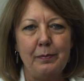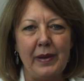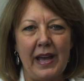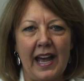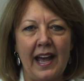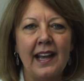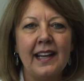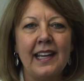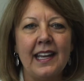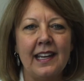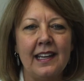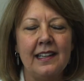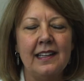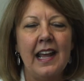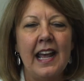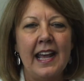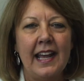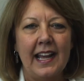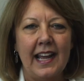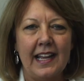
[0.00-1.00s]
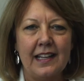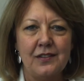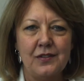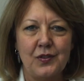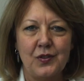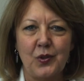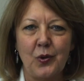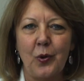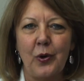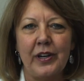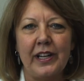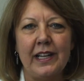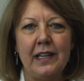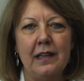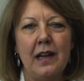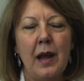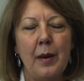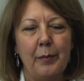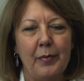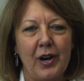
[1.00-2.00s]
packing and sorting